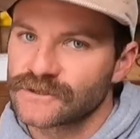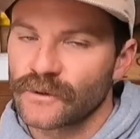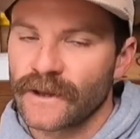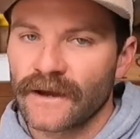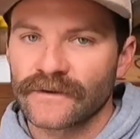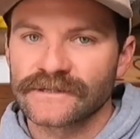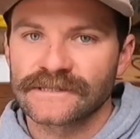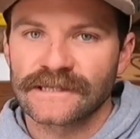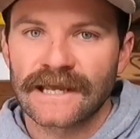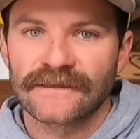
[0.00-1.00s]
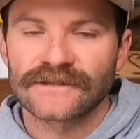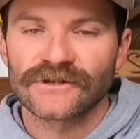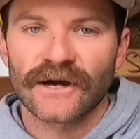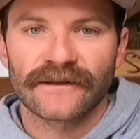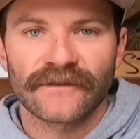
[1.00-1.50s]
2 hours either
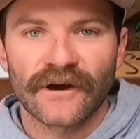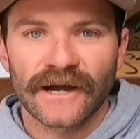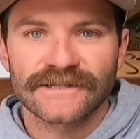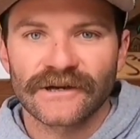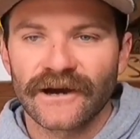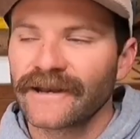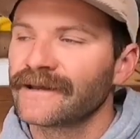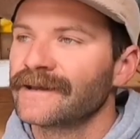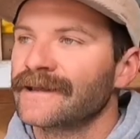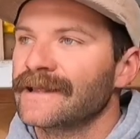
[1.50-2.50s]
side of the high tide.